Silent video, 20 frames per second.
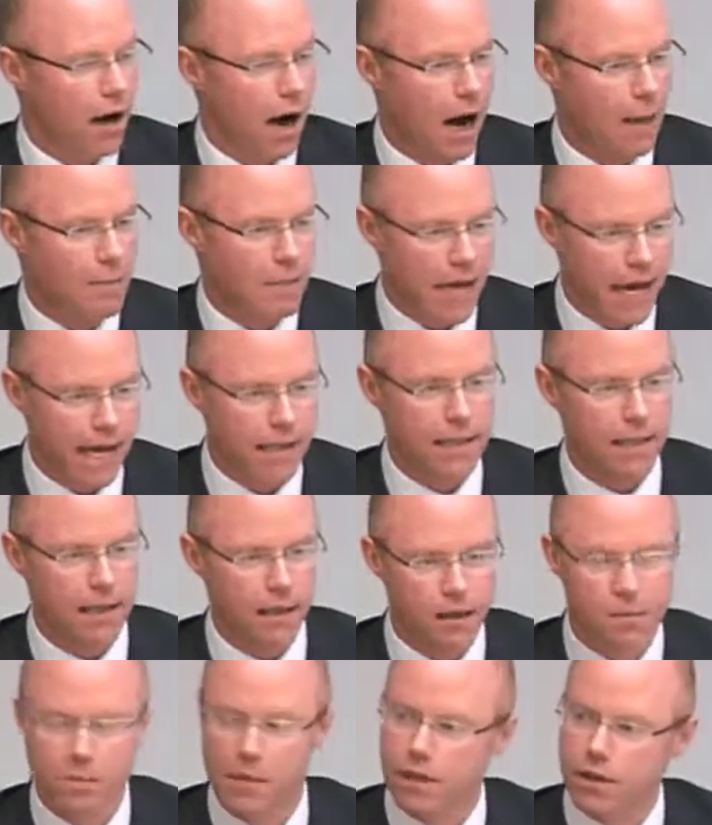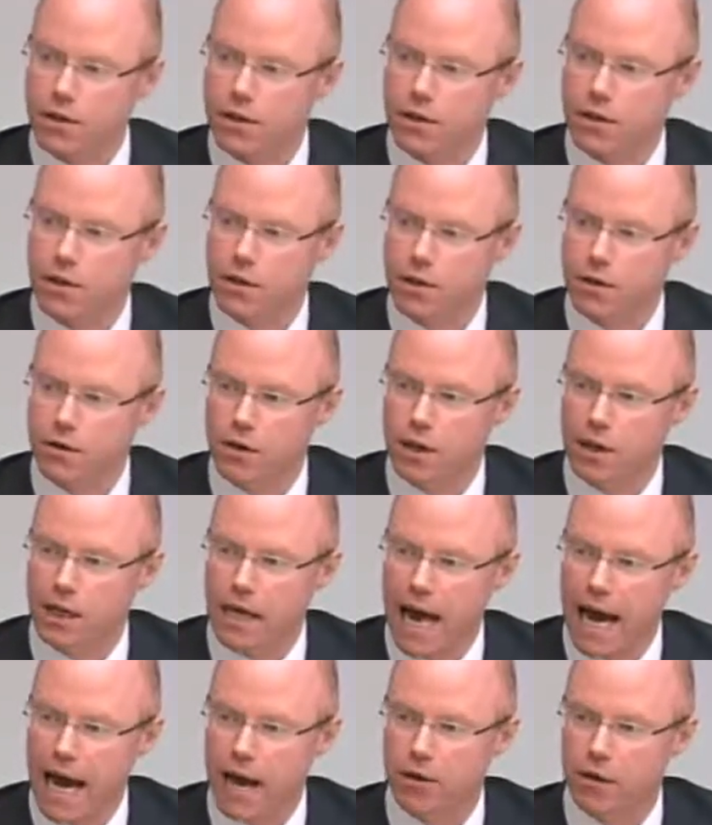I'm guessing that Ministers Noonan and
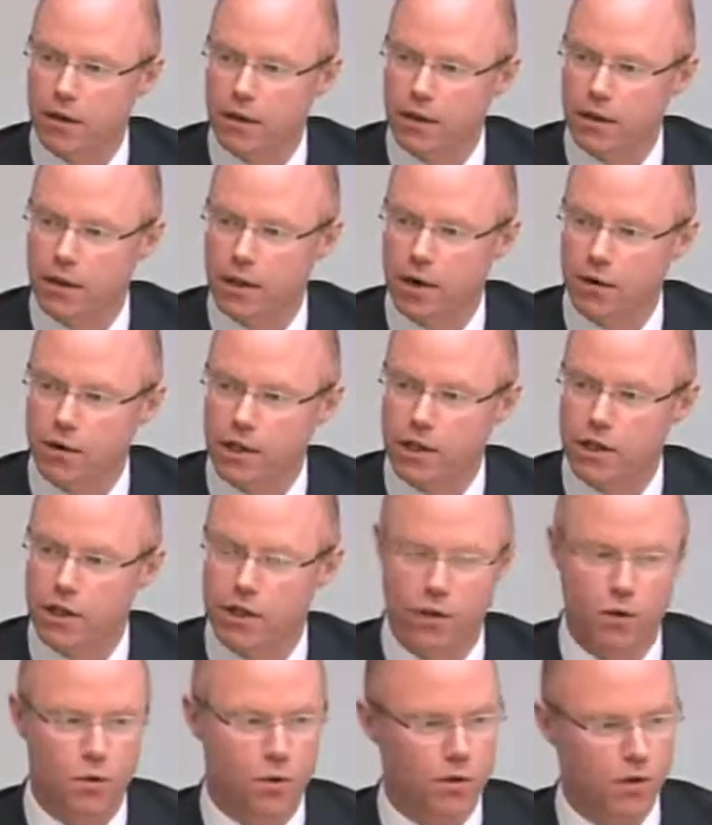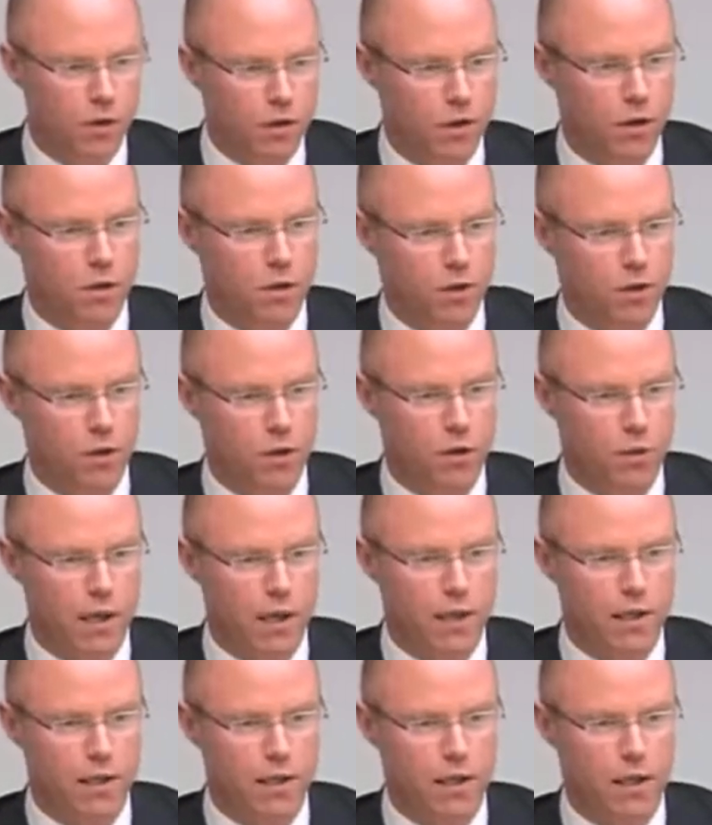Howlin are the only 2 of the
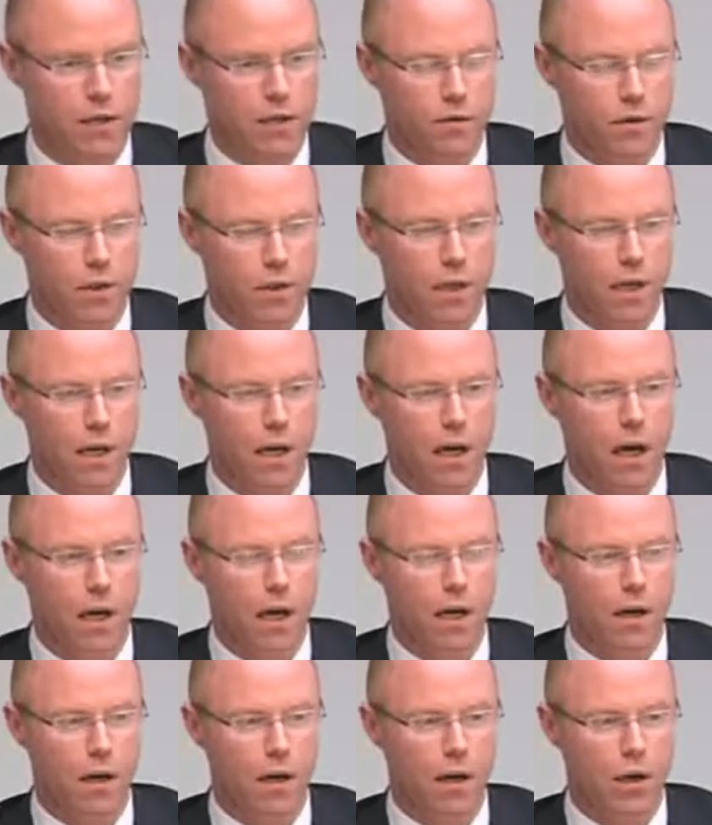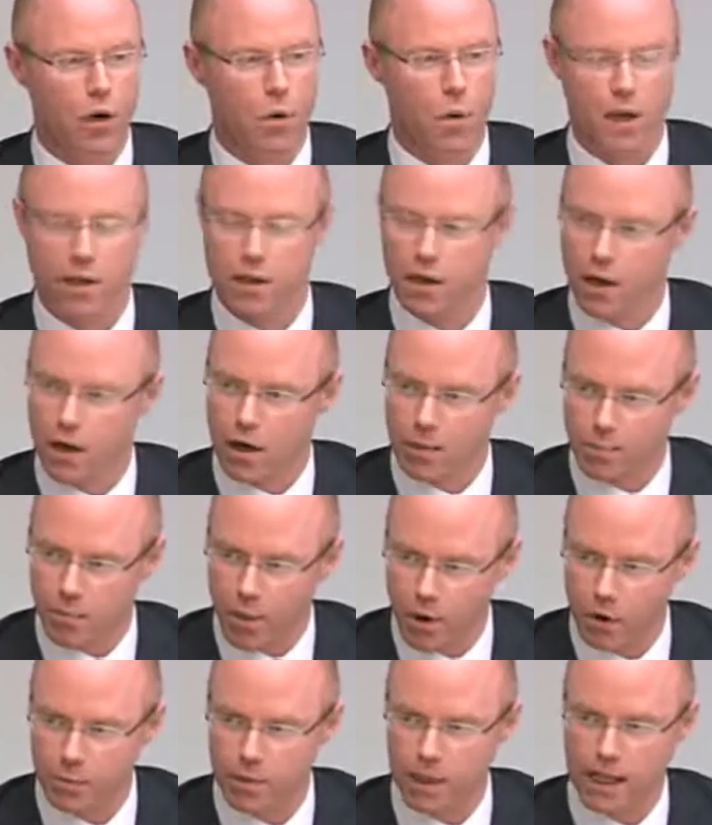226 of us who are
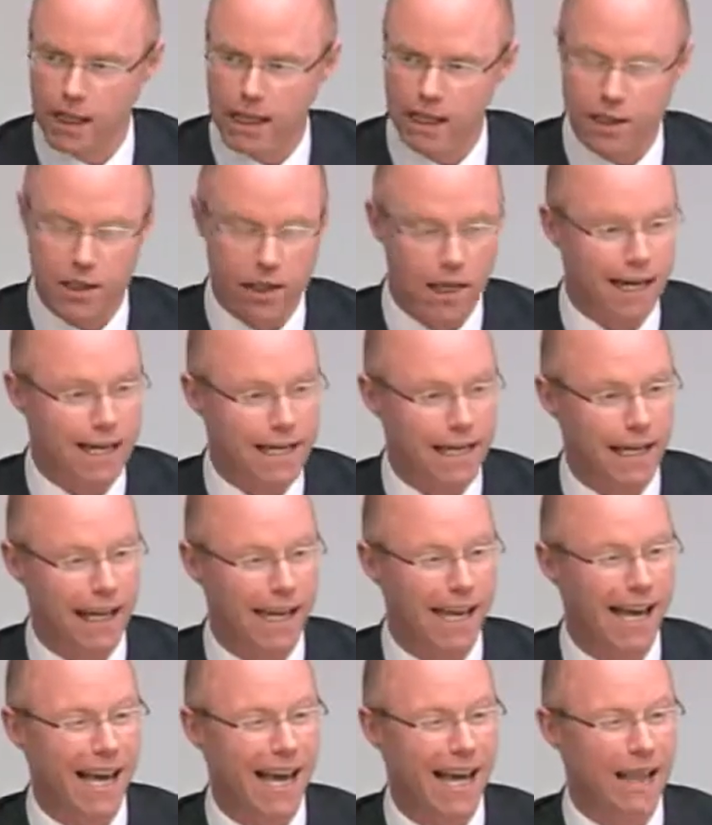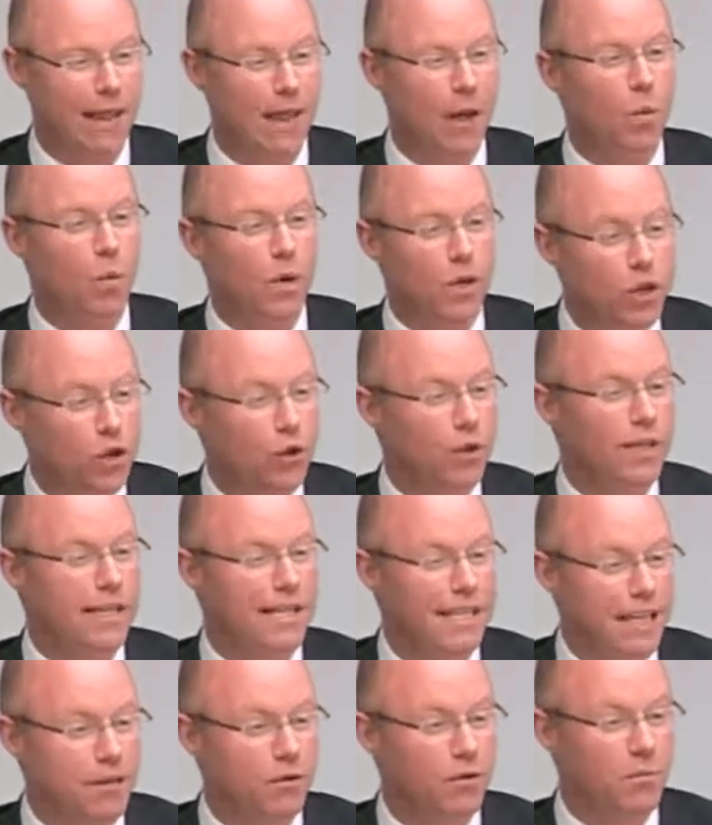publicly stating that we
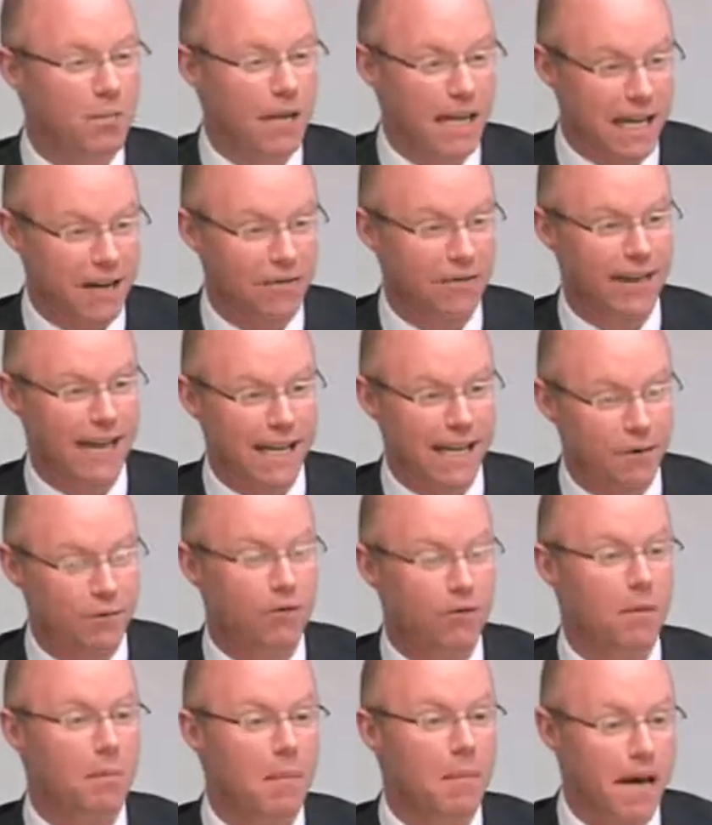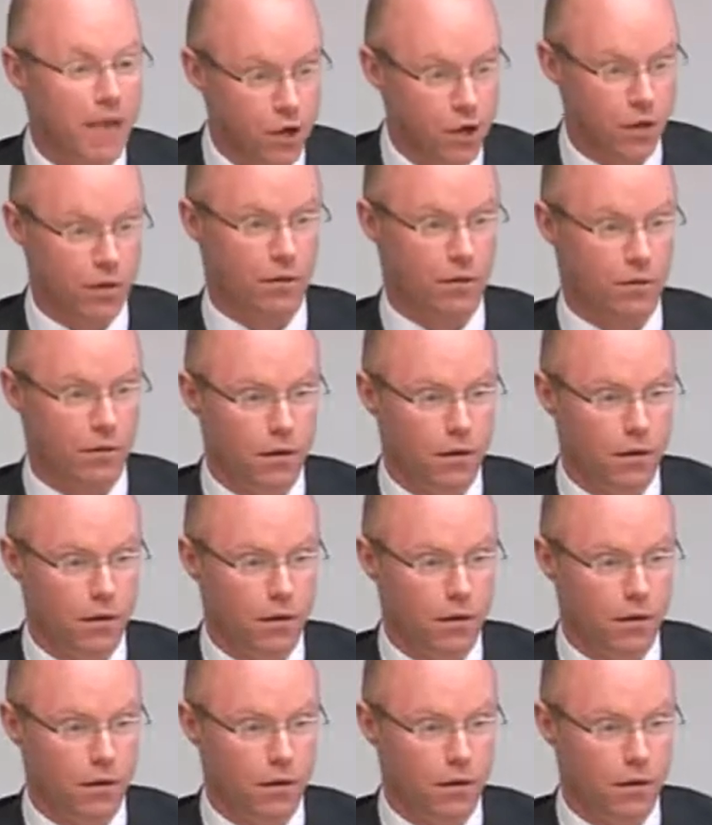shouldn't even be given the information